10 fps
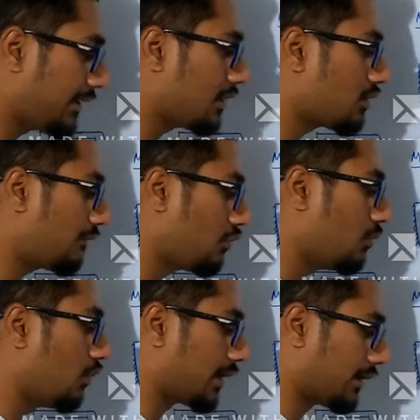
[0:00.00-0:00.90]
In case of 2
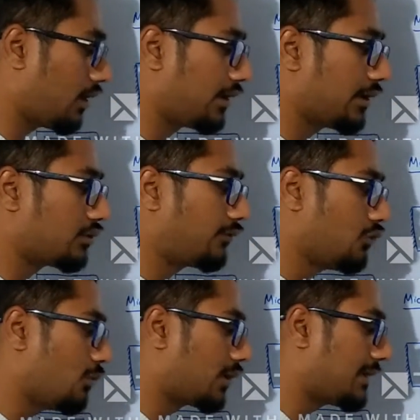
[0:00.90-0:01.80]
motor,
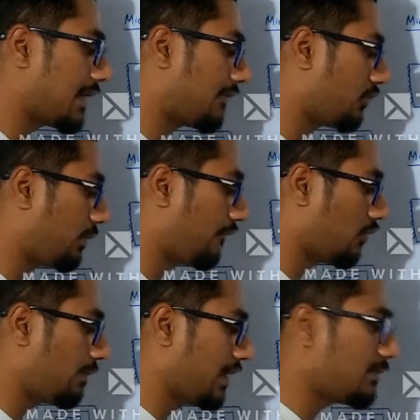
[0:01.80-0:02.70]
there would be
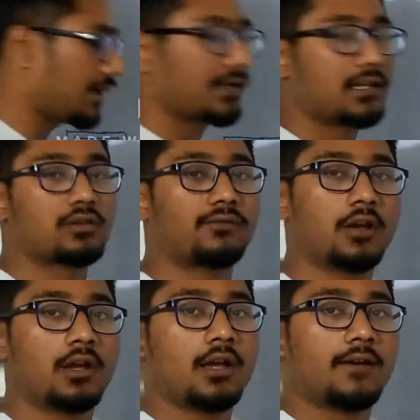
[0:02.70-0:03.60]
4 pins, but in case of
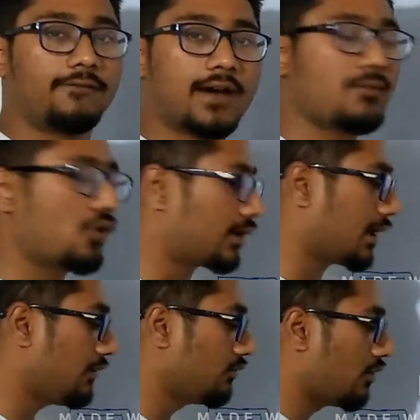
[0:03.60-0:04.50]
1
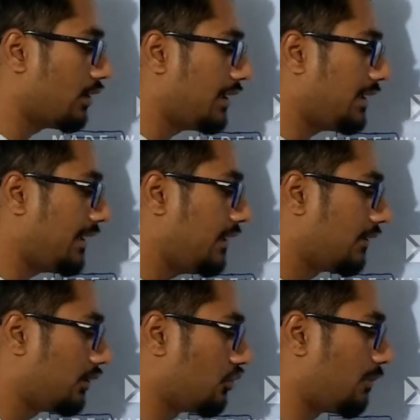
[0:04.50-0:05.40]
motor you only
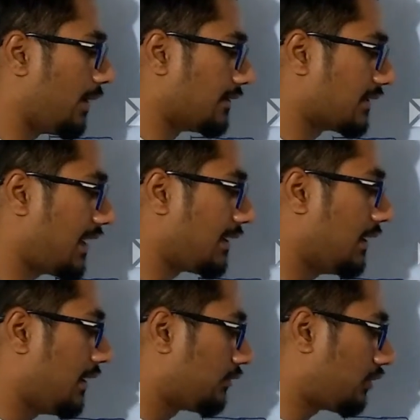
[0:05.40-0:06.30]
need 2 pins, right?
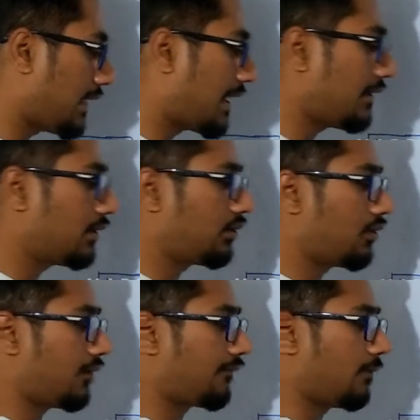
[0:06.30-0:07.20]
So there
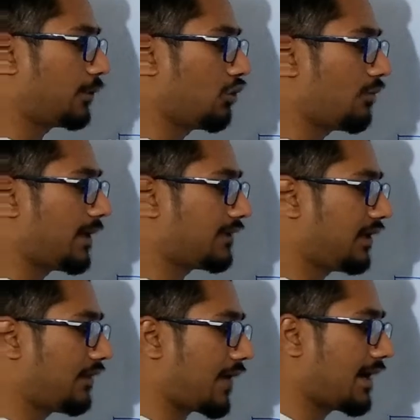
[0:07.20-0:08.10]
are from 2 pins
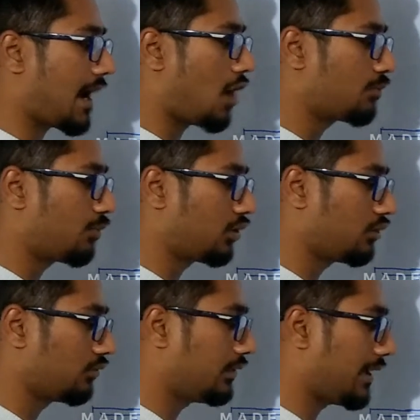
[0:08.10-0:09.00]
we define
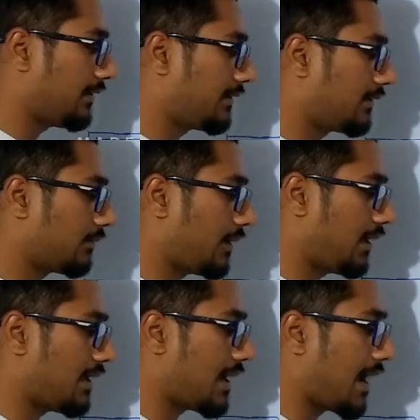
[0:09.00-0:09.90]
output to this
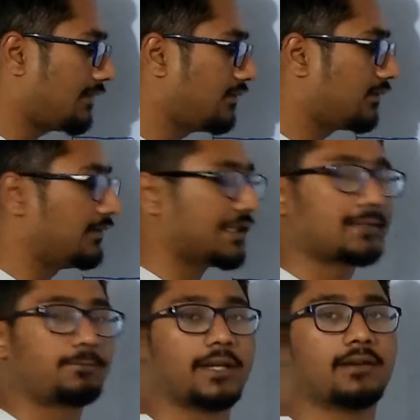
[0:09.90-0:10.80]
pin and
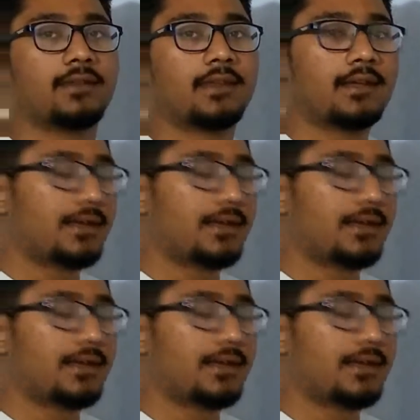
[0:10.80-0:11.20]
this pin.